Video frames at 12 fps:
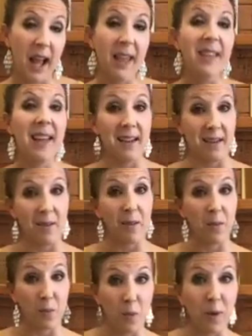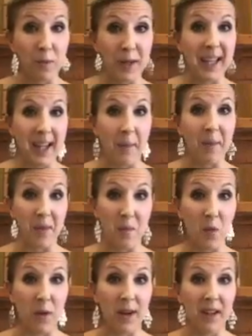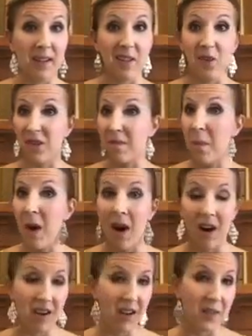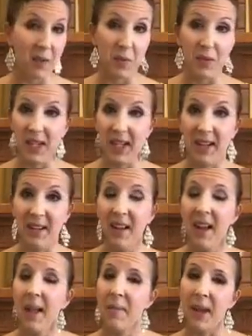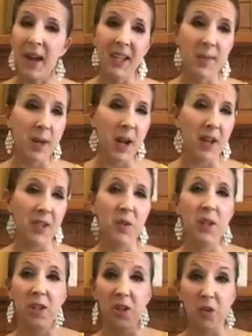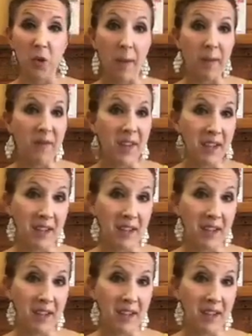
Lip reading: and then when we get up in the morning. It's just part of the routine. My husband also does a drop of it